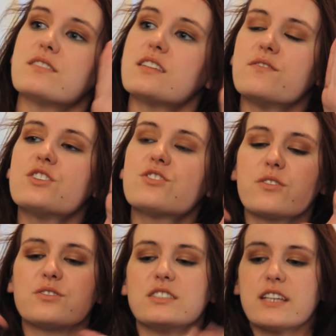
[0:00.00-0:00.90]
the TV
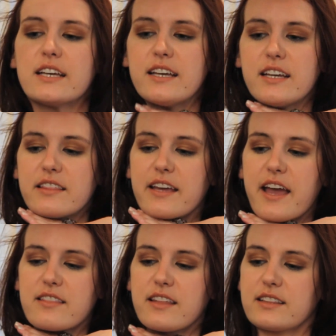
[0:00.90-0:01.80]
shows, is they
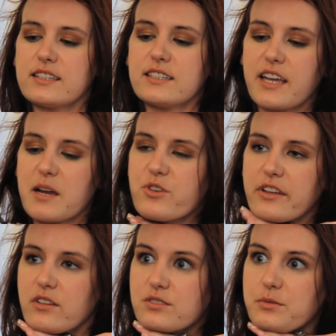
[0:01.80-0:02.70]
had the camera
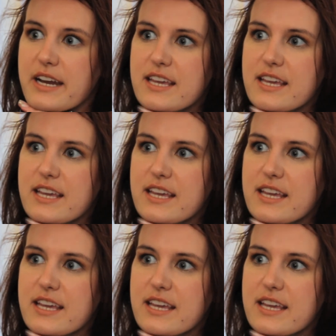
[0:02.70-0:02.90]
angles right